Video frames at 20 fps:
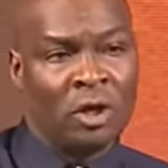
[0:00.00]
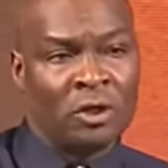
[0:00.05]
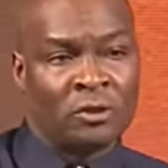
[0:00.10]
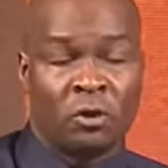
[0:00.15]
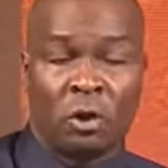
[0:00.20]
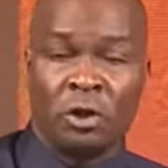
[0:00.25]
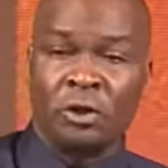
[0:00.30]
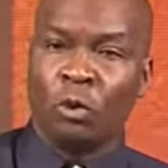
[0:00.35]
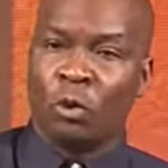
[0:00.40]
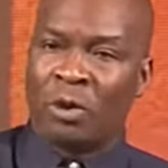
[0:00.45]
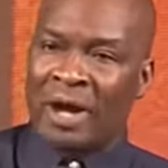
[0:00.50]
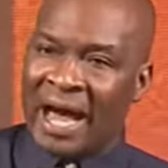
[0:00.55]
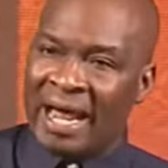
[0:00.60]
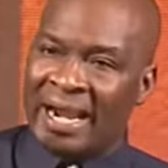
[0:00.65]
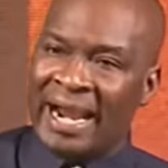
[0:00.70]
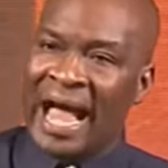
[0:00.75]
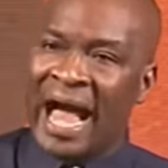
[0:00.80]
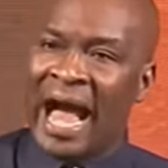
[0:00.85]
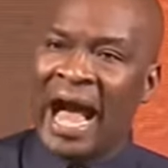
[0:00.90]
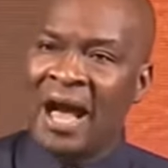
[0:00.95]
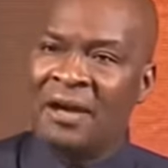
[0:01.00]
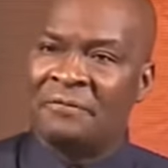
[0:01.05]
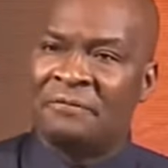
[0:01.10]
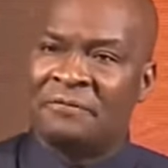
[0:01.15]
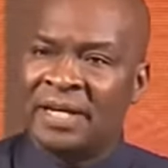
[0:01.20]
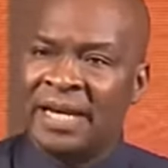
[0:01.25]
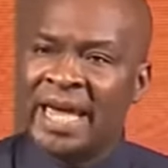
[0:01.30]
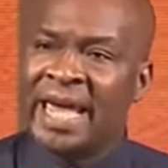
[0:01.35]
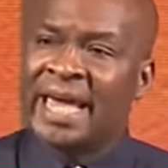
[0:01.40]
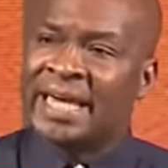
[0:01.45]
So you can have
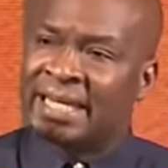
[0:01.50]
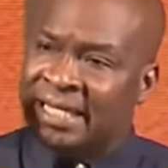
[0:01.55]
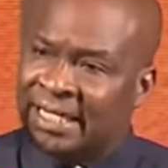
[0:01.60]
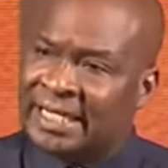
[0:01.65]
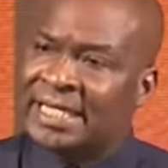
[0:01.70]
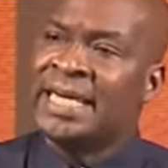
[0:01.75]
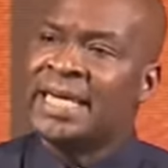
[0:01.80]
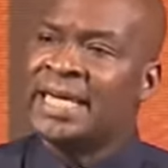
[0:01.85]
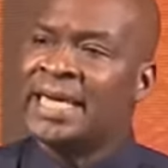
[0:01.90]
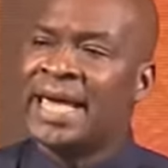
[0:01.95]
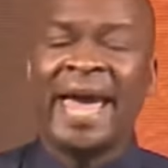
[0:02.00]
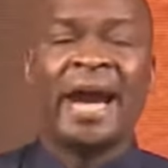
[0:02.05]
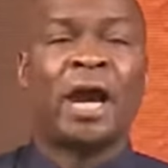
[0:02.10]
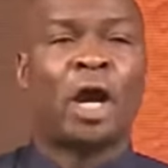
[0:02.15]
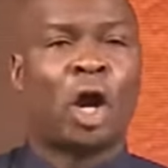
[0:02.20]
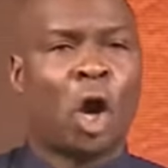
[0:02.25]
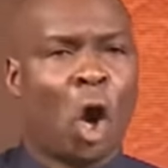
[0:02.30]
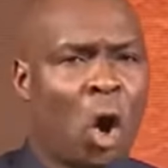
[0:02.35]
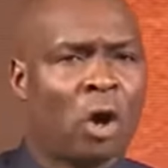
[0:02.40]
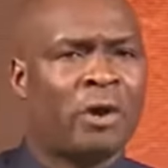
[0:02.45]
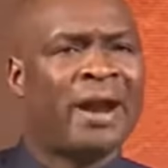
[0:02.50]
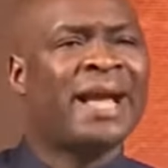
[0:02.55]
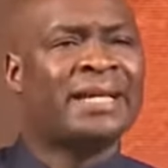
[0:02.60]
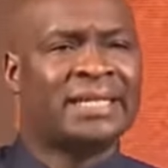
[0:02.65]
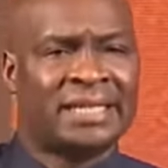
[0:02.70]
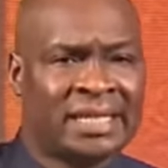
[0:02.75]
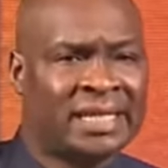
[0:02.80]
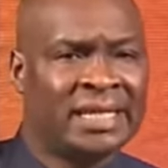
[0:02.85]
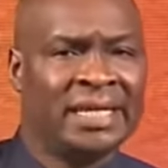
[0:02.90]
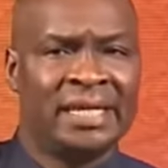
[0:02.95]
a key, a
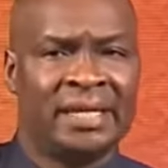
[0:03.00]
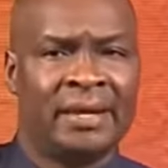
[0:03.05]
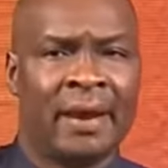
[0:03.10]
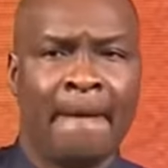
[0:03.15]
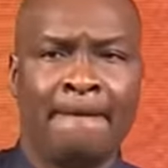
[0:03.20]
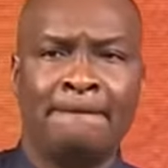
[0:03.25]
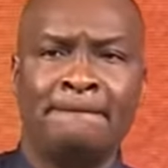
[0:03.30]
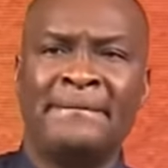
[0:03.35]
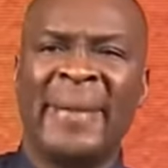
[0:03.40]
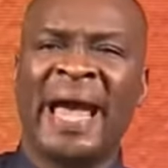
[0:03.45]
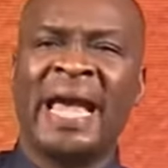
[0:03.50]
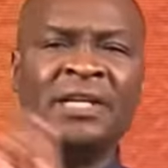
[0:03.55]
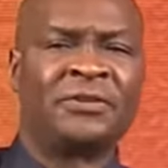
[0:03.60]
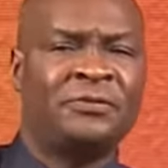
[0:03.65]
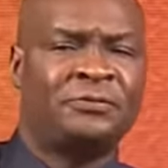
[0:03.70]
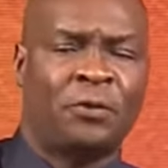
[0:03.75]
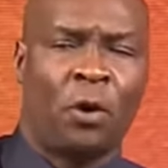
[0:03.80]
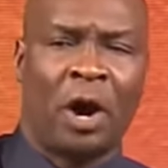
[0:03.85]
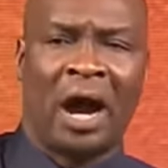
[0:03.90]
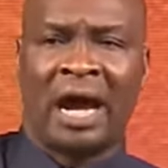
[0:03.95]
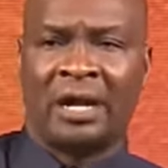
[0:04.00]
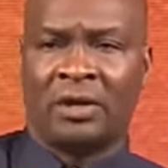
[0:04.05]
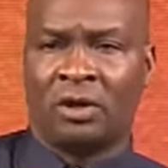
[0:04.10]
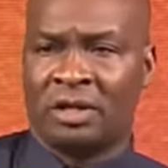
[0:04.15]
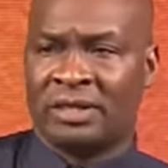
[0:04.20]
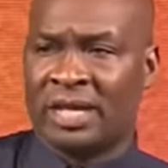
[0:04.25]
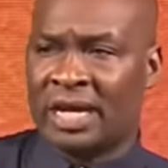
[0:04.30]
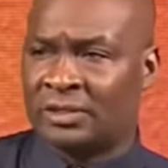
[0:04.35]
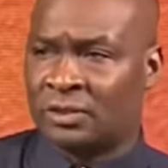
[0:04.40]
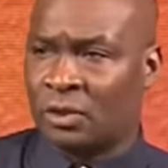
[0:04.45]
correct key, meant for
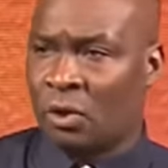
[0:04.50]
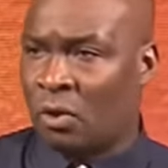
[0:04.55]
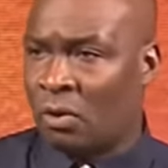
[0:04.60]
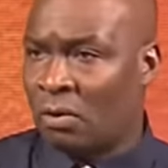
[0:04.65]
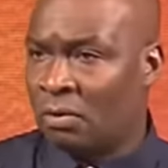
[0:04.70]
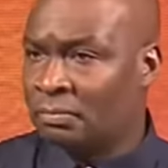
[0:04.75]
another door.